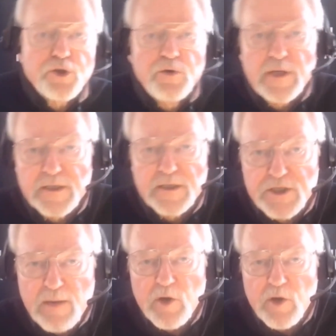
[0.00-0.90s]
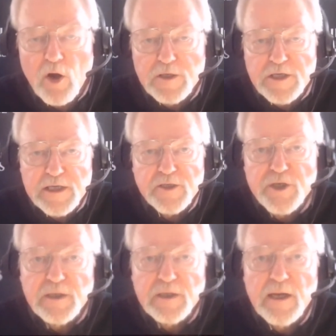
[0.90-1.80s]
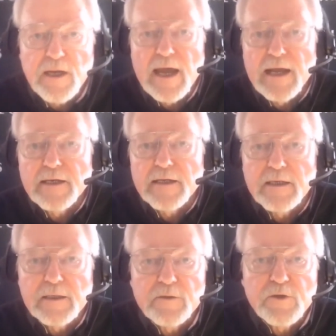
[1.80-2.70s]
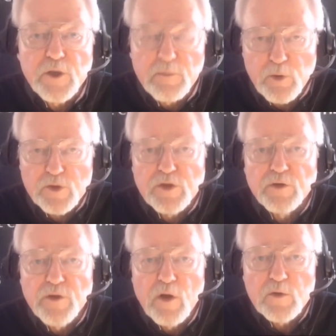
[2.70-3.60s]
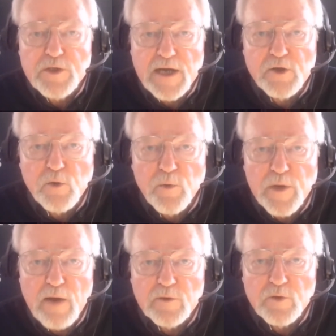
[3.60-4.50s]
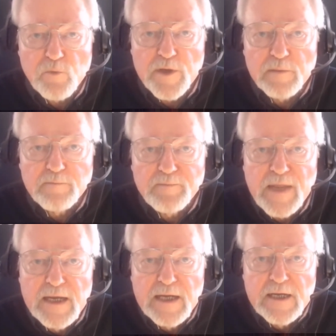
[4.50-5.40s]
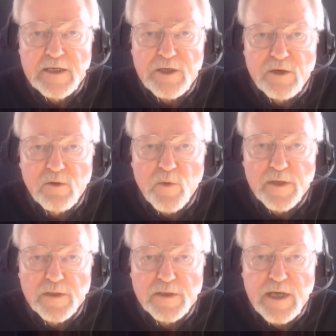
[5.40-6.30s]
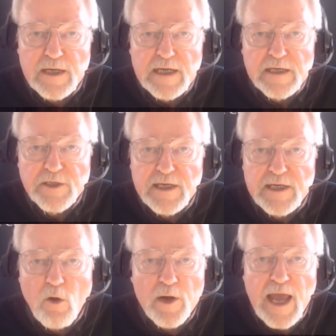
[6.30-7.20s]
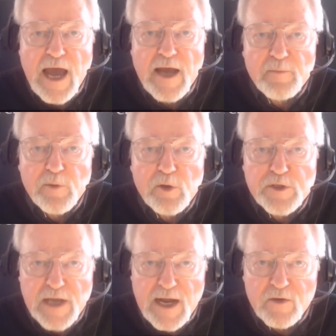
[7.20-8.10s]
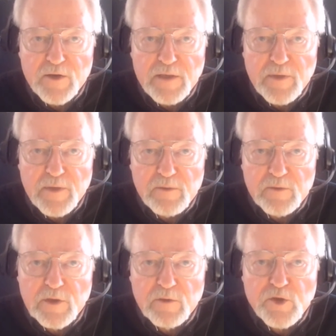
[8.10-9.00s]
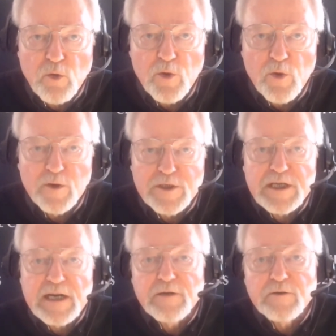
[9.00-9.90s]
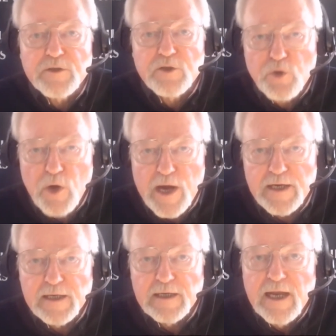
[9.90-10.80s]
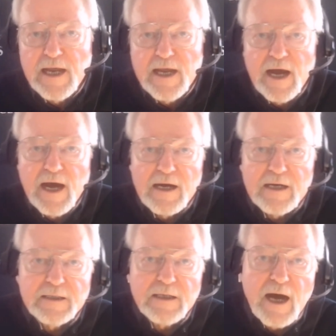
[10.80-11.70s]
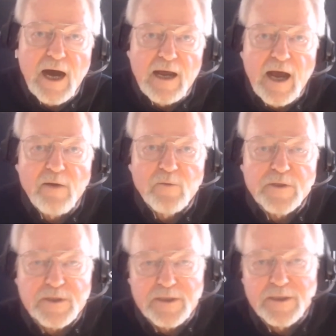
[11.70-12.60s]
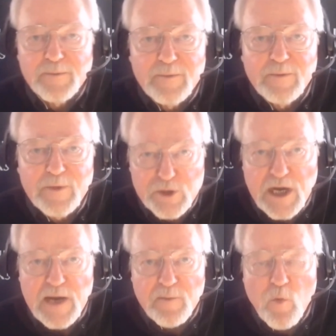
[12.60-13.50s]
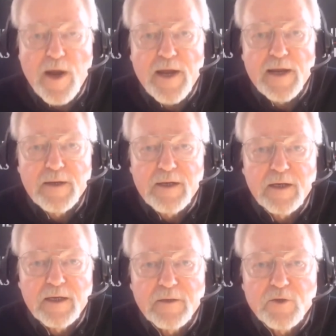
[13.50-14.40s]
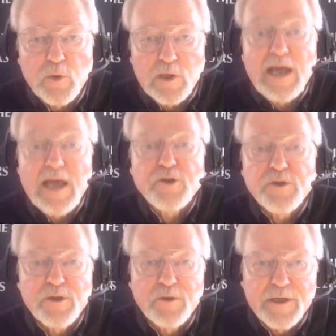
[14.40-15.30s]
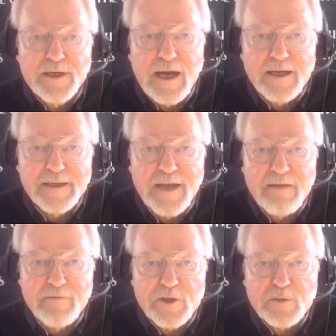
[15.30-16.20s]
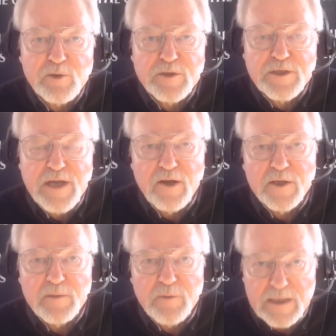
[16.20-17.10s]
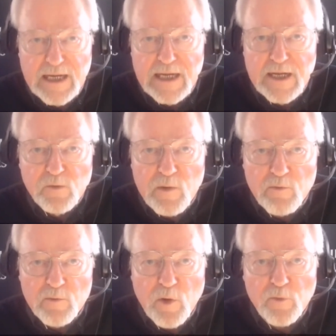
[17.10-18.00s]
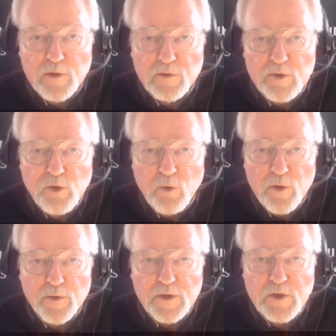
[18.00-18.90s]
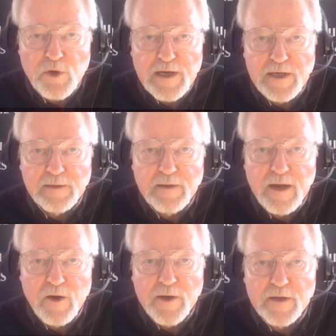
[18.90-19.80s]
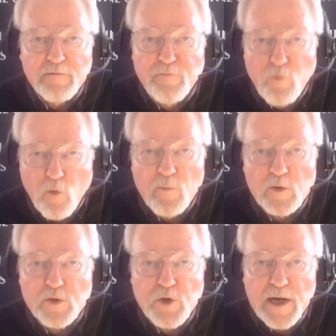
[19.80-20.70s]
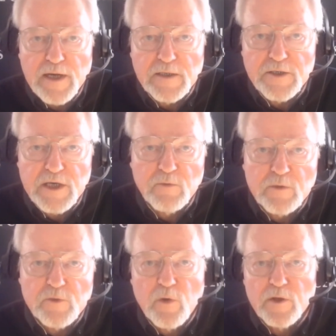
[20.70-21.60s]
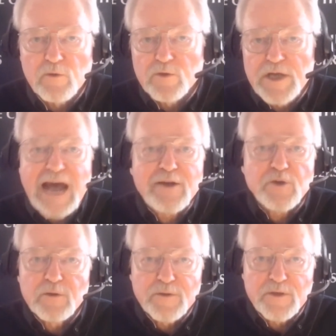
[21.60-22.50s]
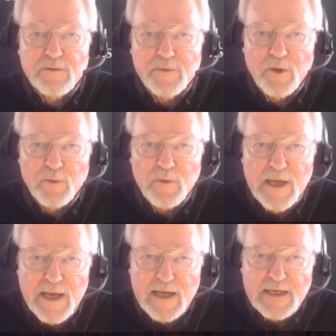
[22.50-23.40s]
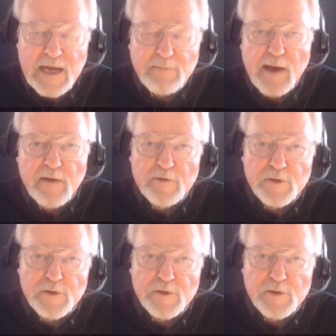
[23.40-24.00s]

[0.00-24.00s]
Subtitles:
to his seminar teaching and to the personal notes I took when I was with him. So when Zig already had a personality, but he was a little short on sales training, I was the same way to a lesser degree. I didn't have his personality, but we were both a little short on the training area. Formal training, Zig was one of those naturals who, you know, came out of his